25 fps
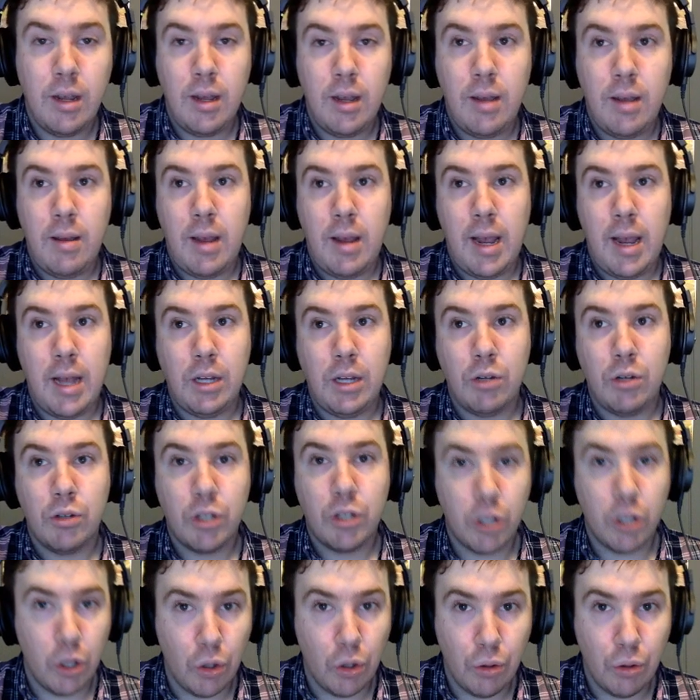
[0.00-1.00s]
and your
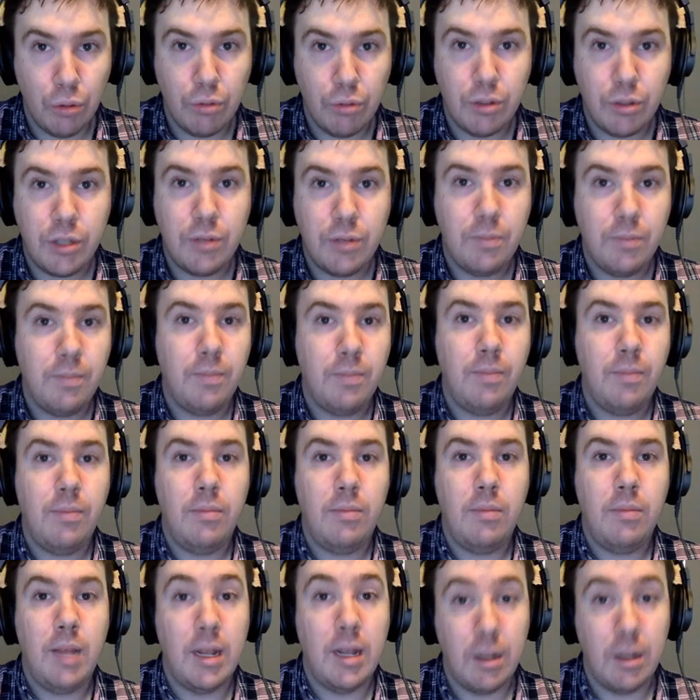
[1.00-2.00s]
slurs
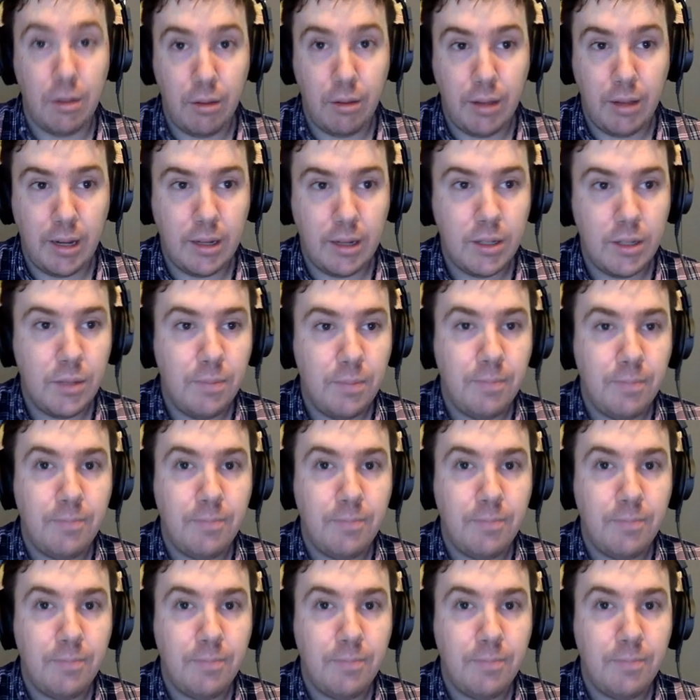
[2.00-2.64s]
and other things.